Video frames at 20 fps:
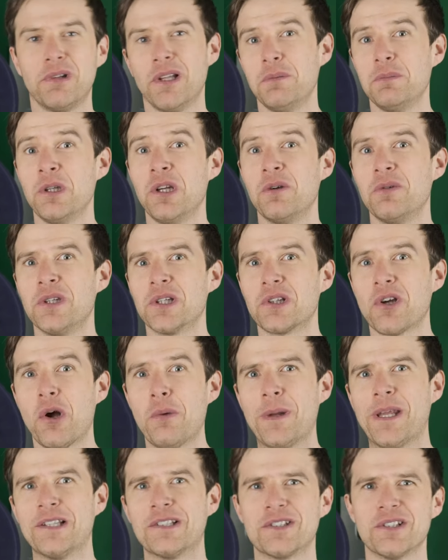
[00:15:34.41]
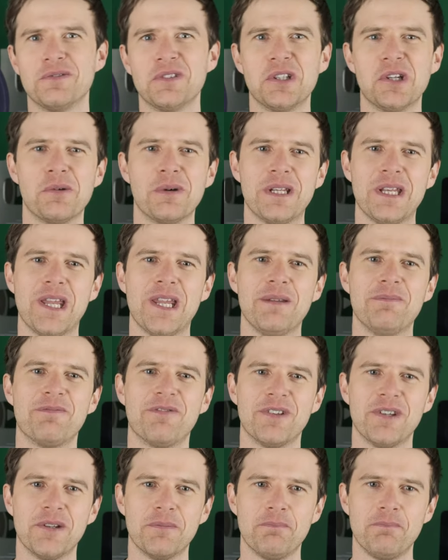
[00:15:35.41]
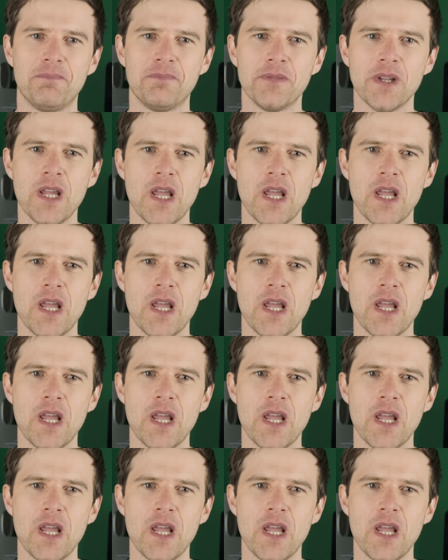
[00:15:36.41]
Let me know in the comments if you know a name for them.